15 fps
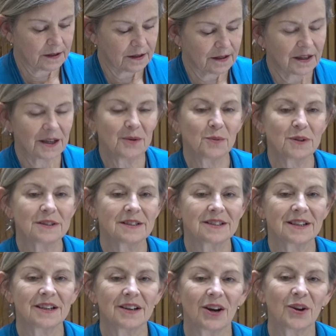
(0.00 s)
He was
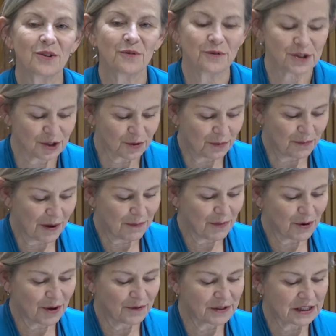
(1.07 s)
an unofficial
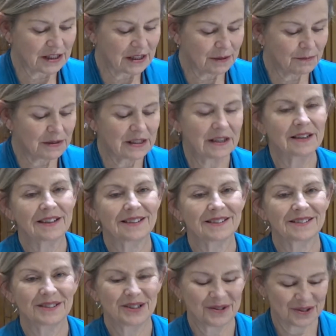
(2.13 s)
member of Team
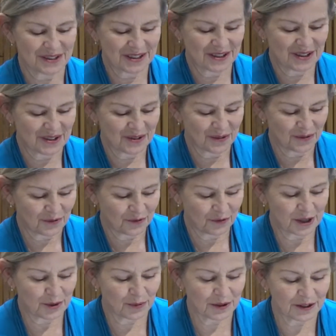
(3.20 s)
Duncan years ago,
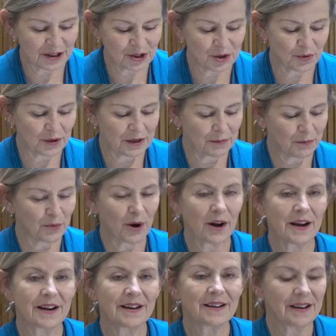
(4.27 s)
frequently joining
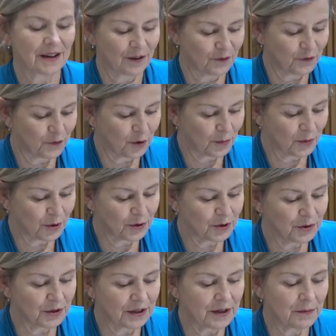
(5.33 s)
Brian and former
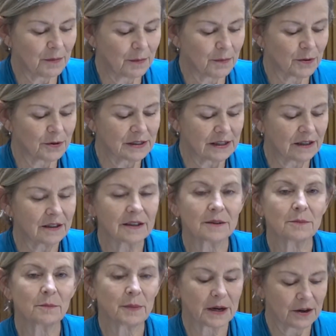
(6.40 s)
Unity member
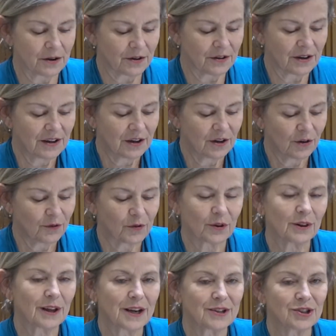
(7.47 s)
Duncan Baird for
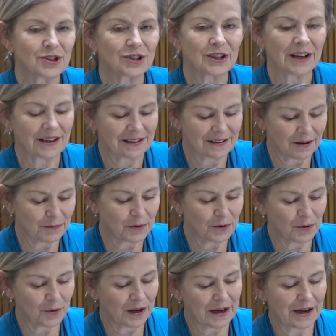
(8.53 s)
lunch at
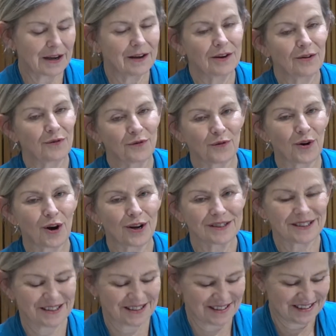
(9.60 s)
W.A. Frost.